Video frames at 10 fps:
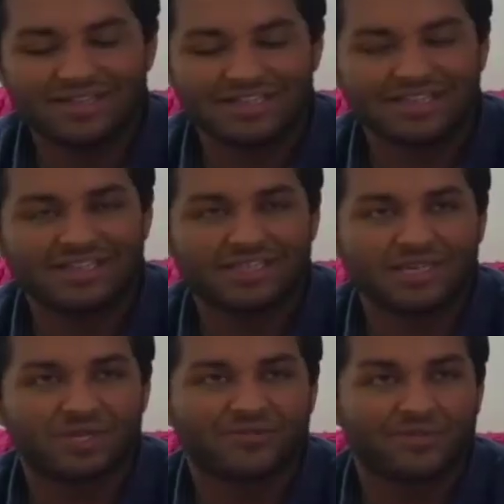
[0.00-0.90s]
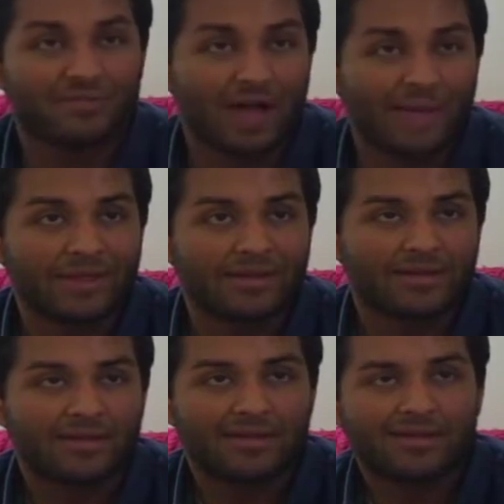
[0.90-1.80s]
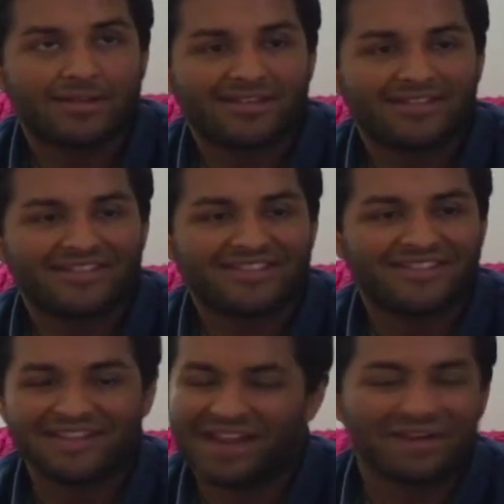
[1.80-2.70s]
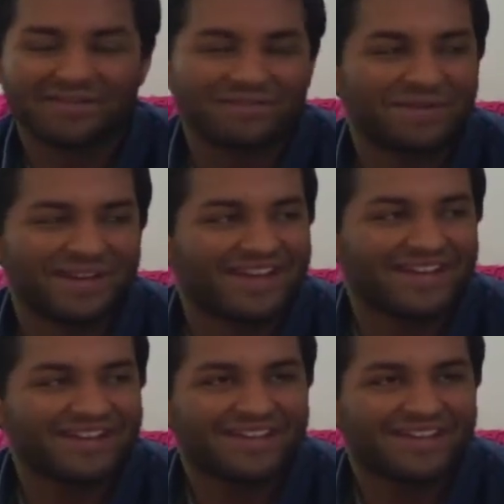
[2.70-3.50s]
designated section for vomit. No, we're not.